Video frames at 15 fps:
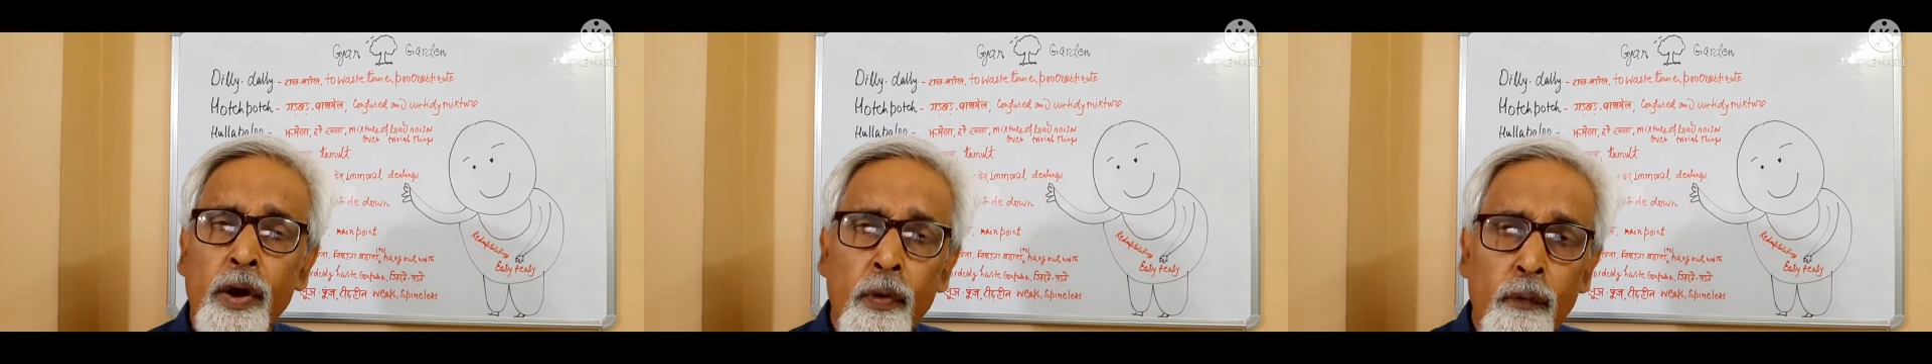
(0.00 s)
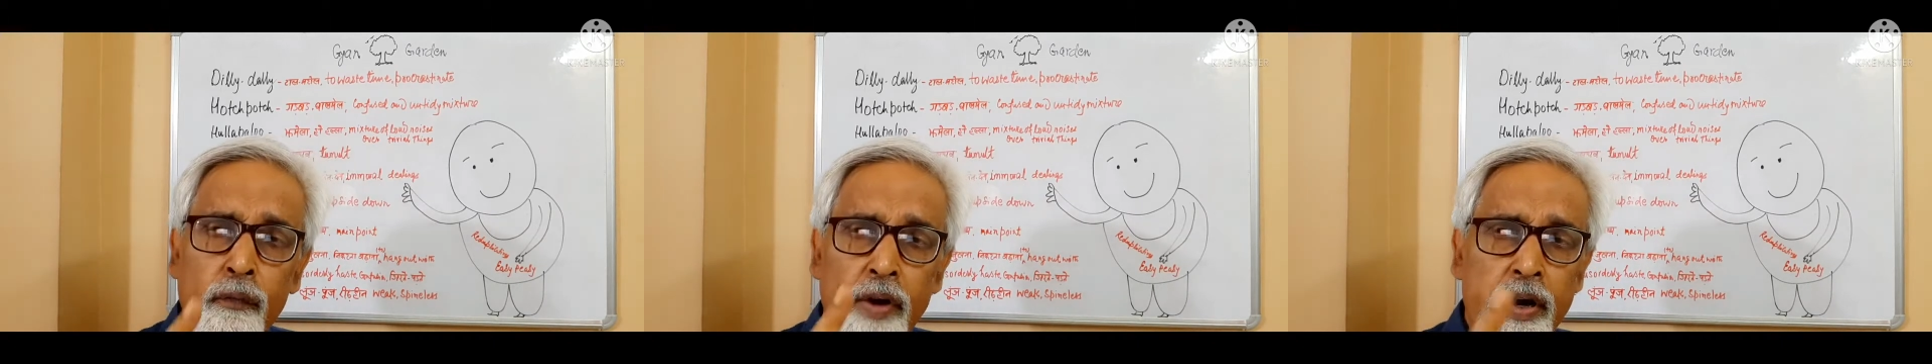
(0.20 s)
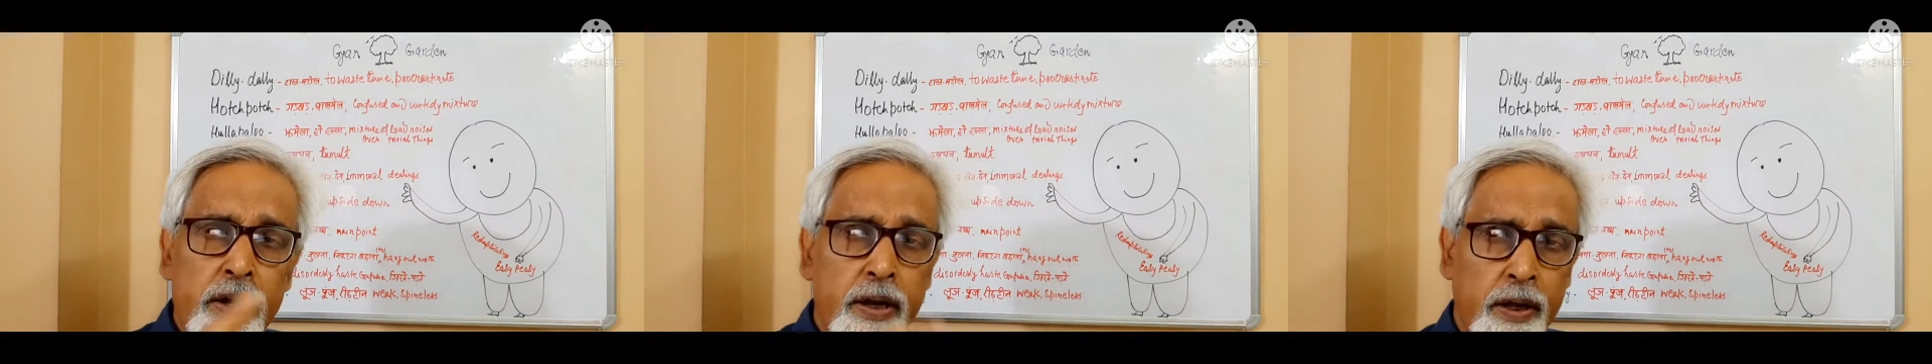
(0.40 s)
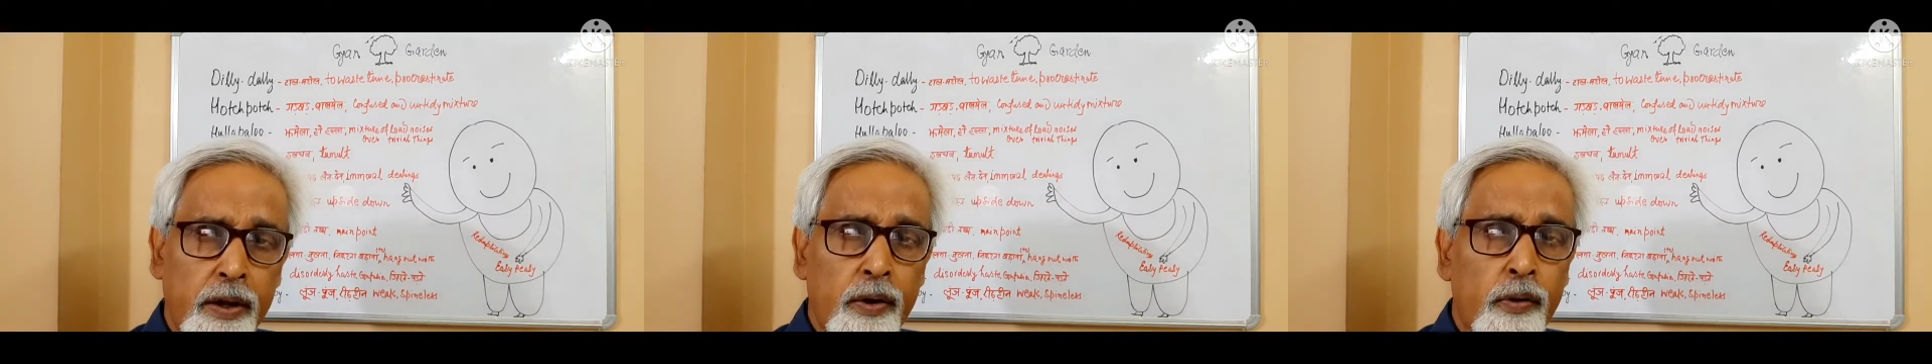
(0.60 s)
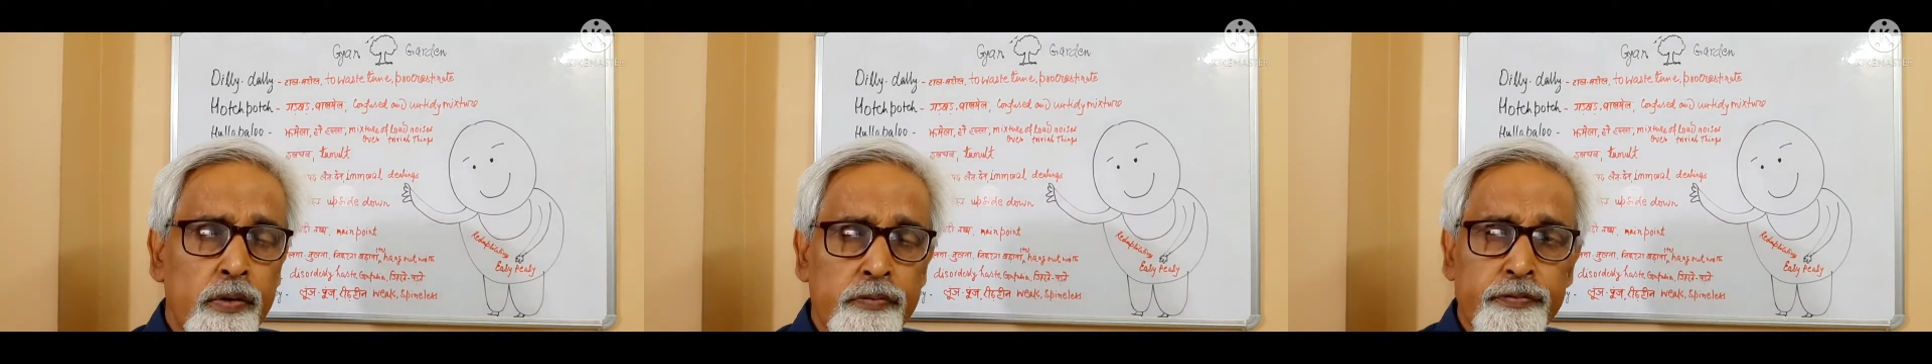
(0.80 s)
One day
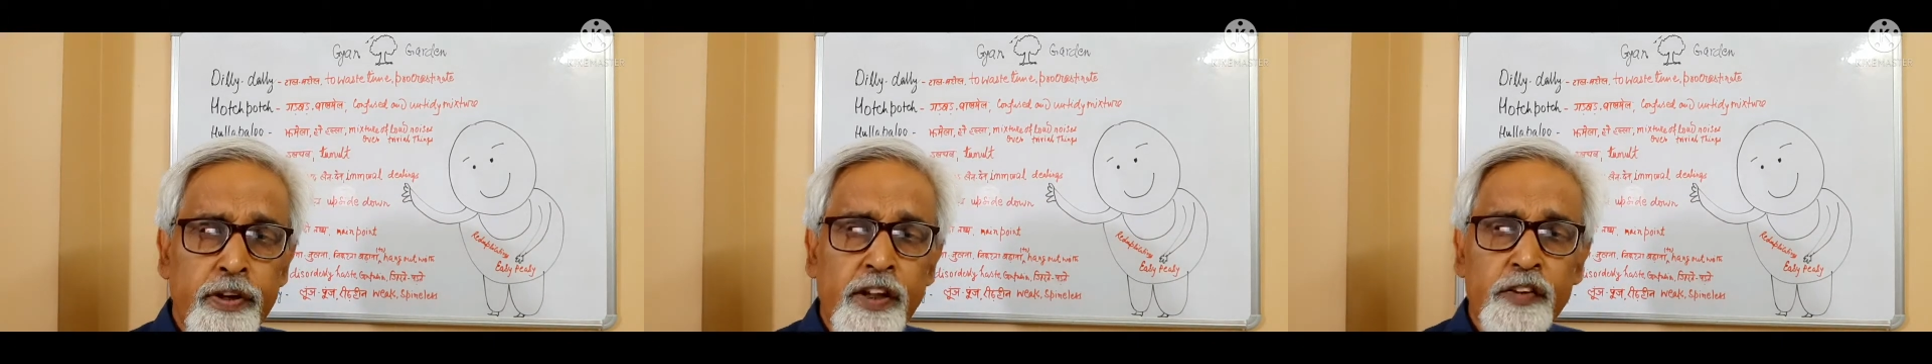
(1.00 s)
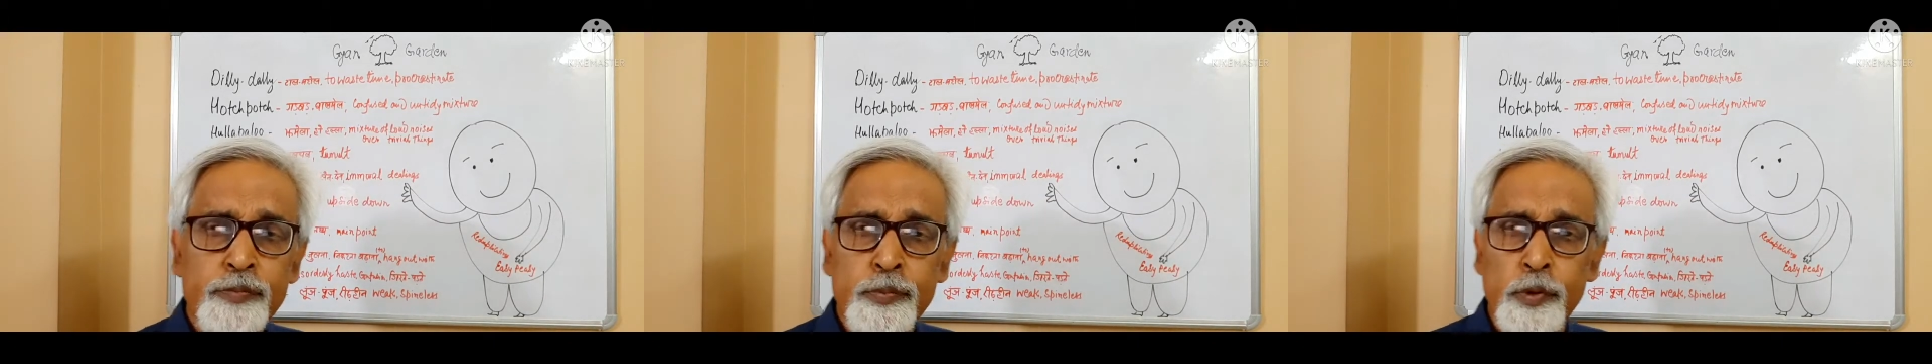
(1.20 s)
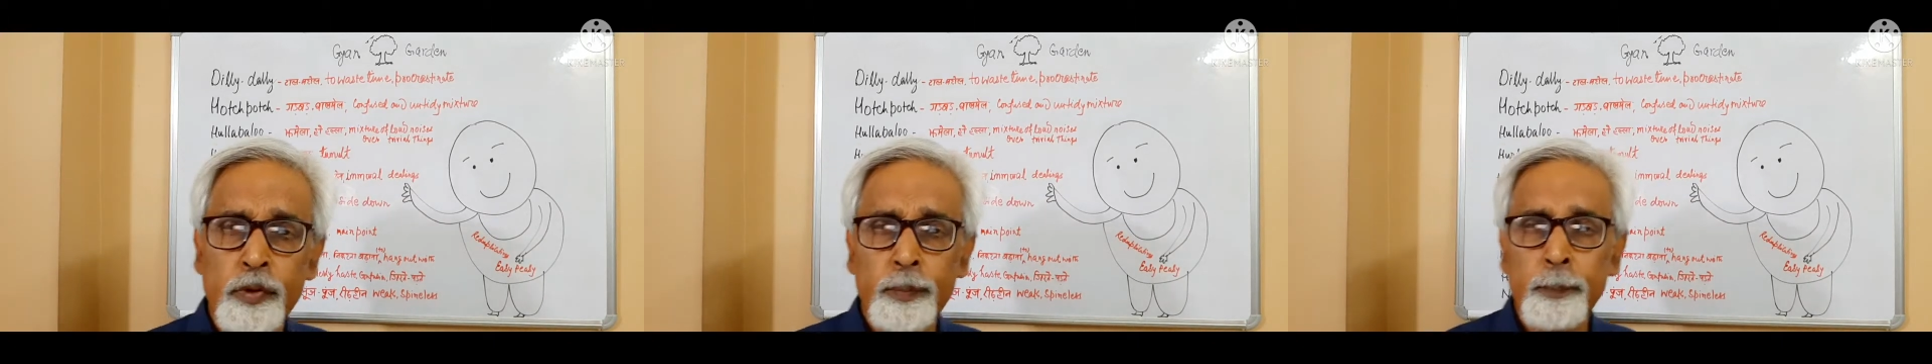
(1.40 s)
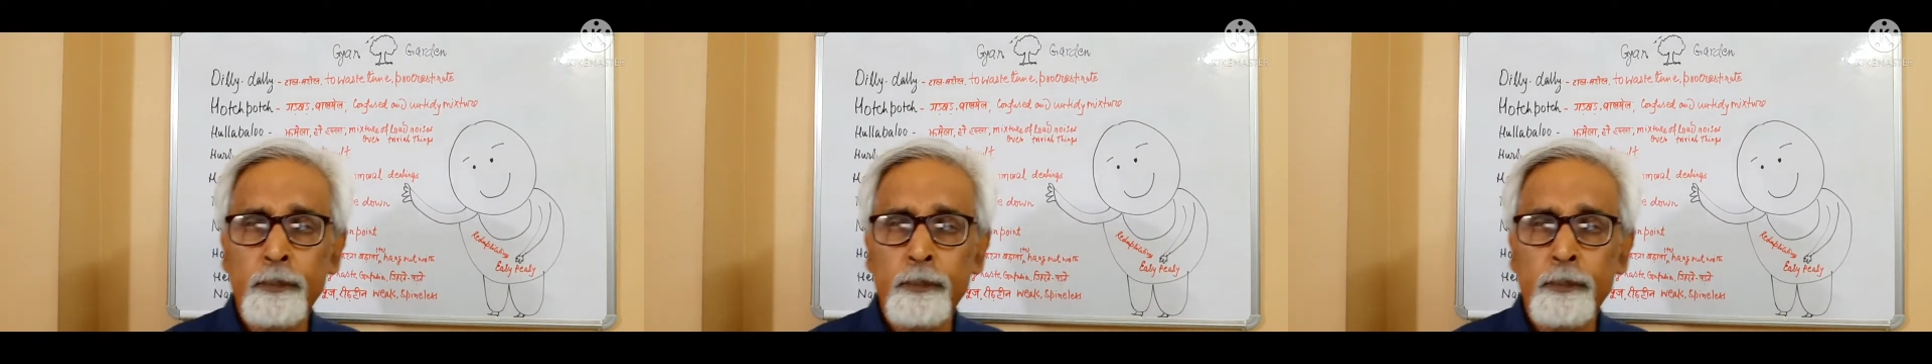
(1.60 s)
on Facebook,